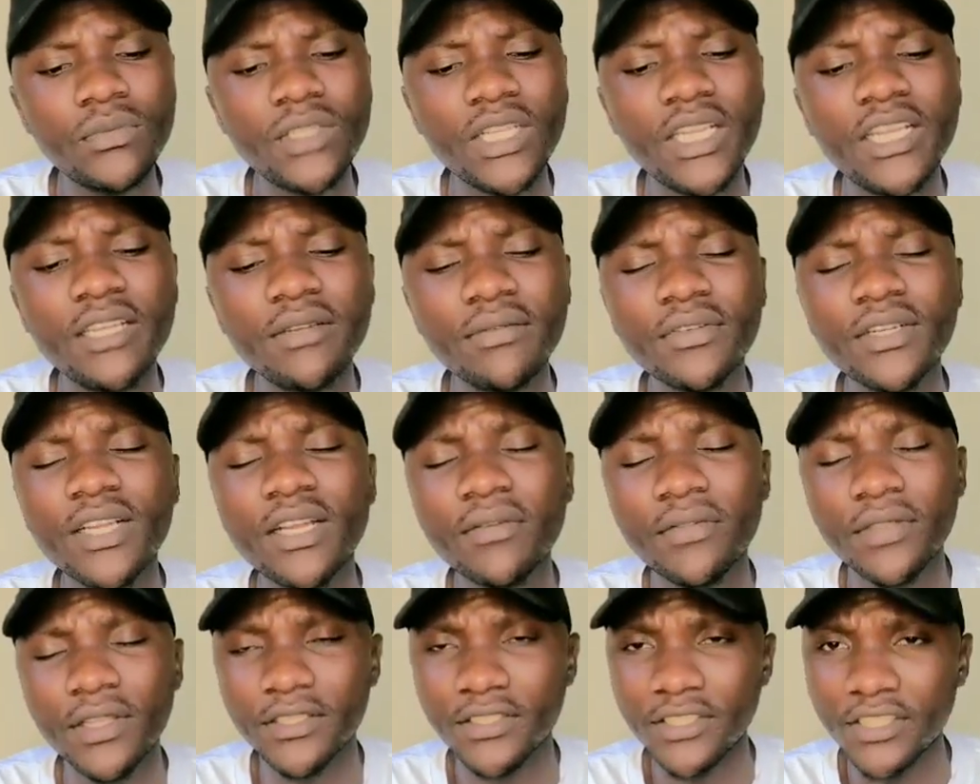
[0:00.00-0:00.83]
every
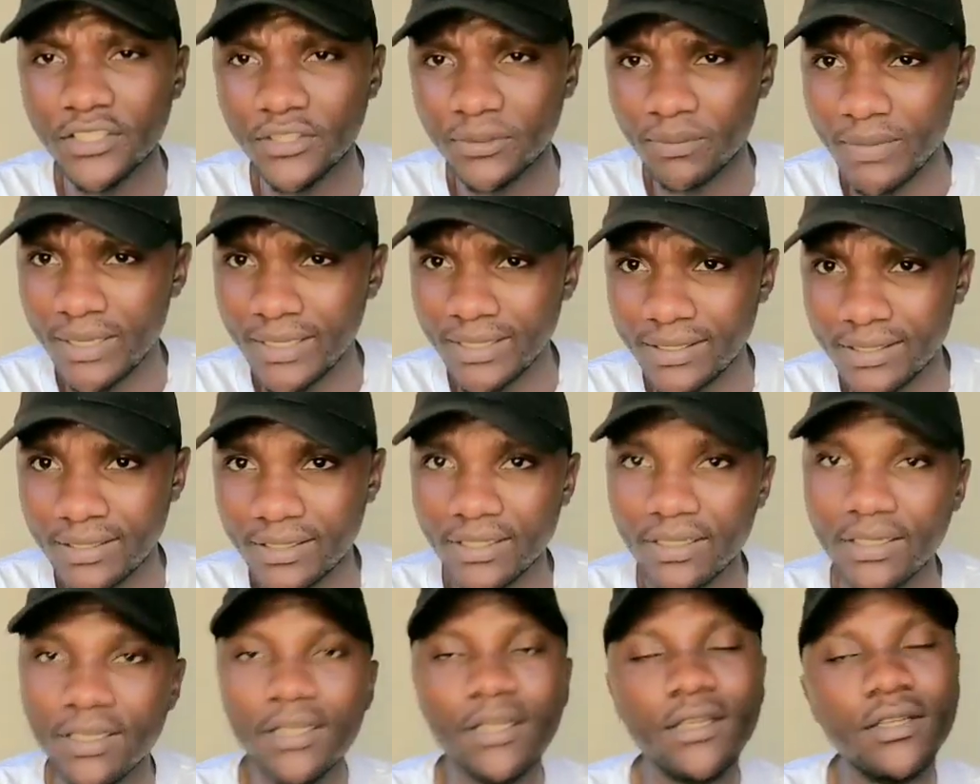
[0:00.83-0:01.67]
after six
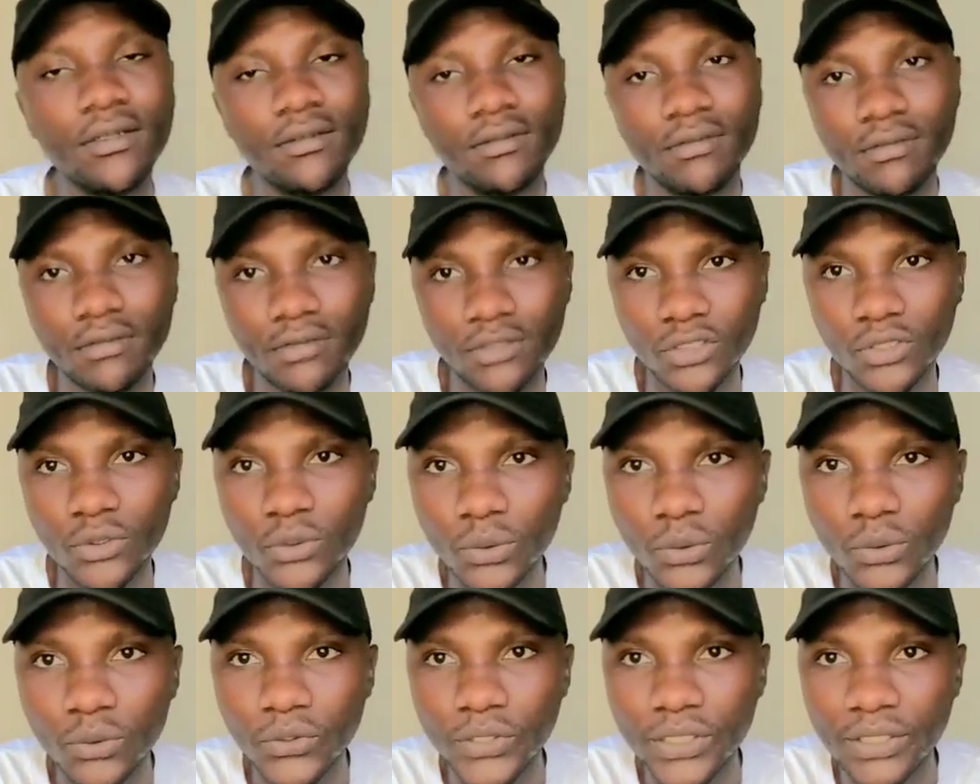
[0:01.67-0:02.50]
months you
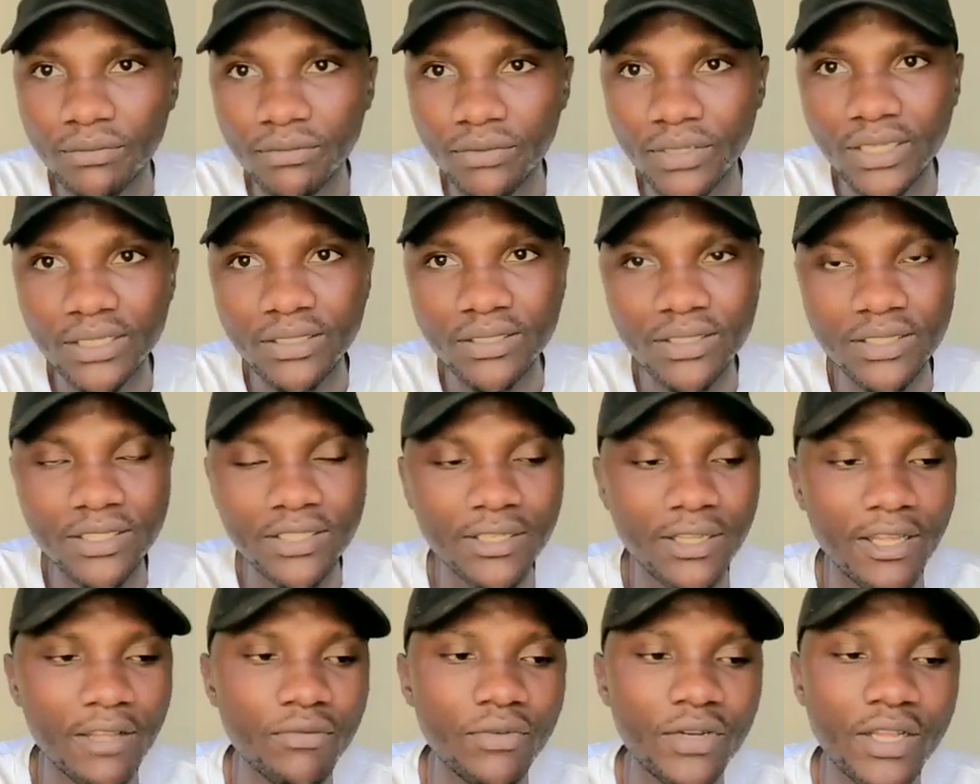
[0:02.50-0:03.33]
will reinvest
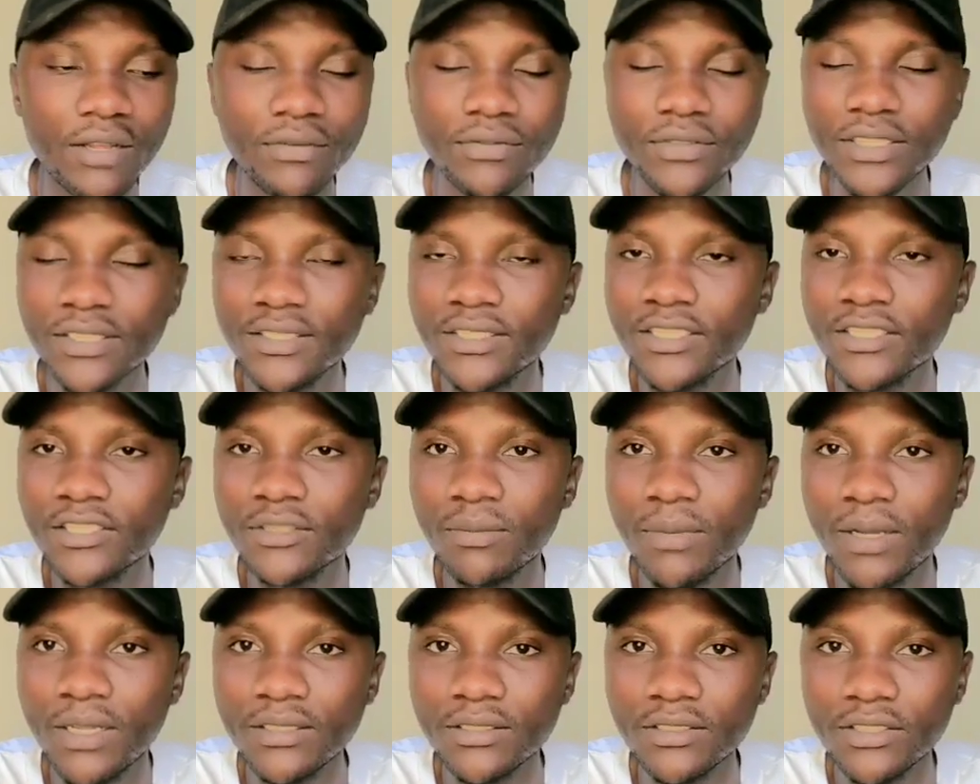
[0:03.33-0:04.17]
every after six
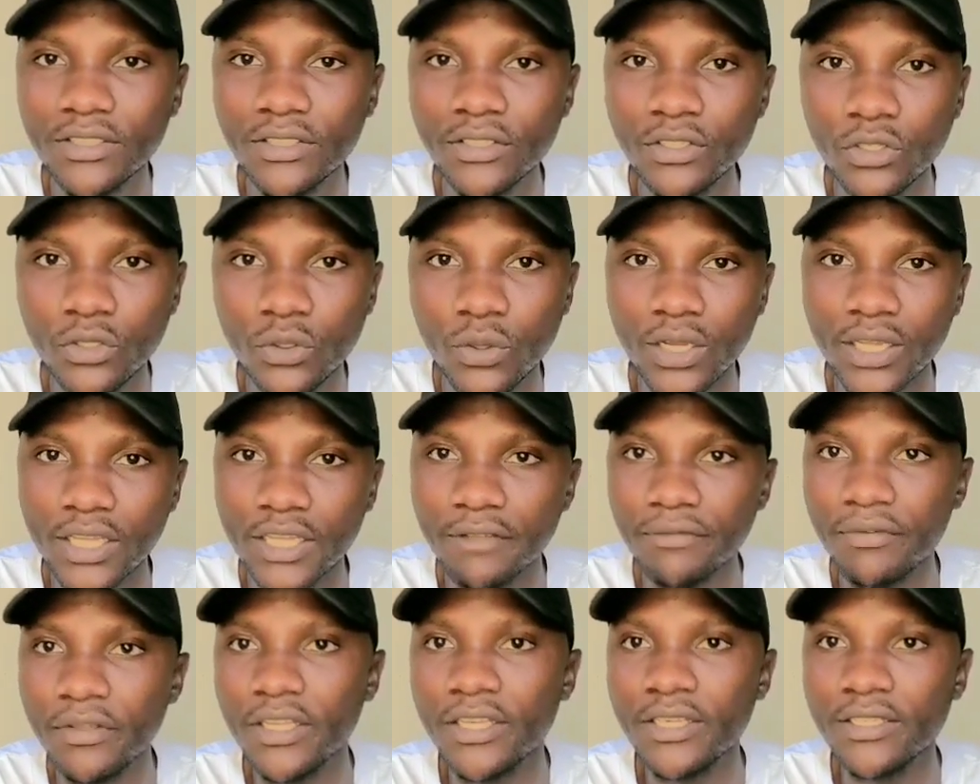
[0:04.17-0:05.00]
months you are
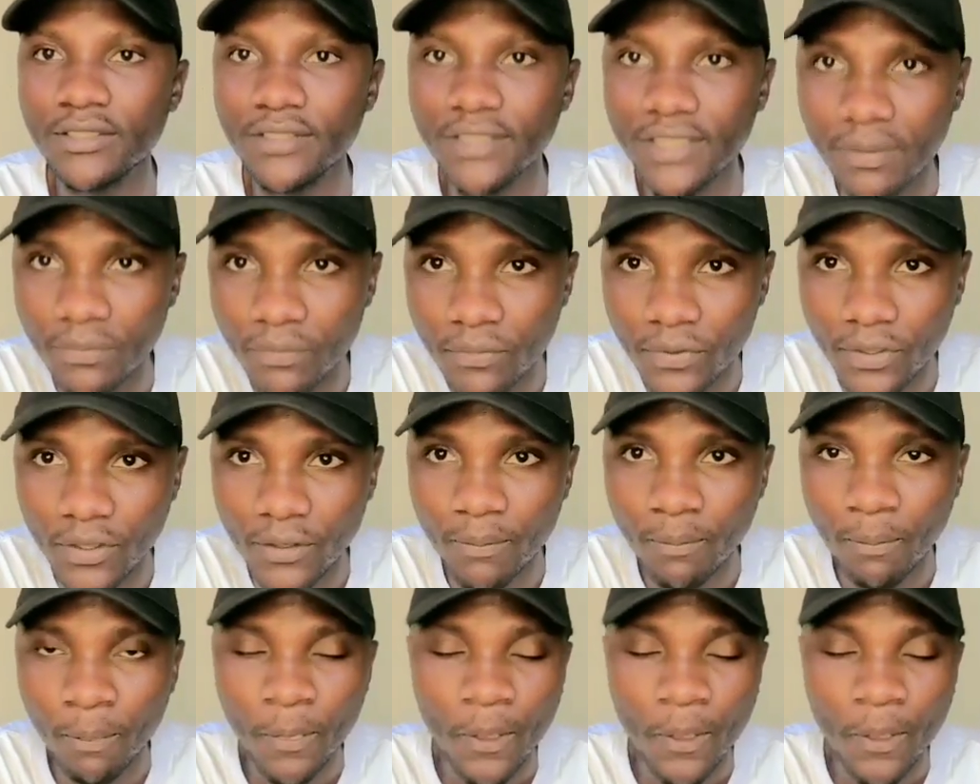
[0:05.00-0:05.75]
given something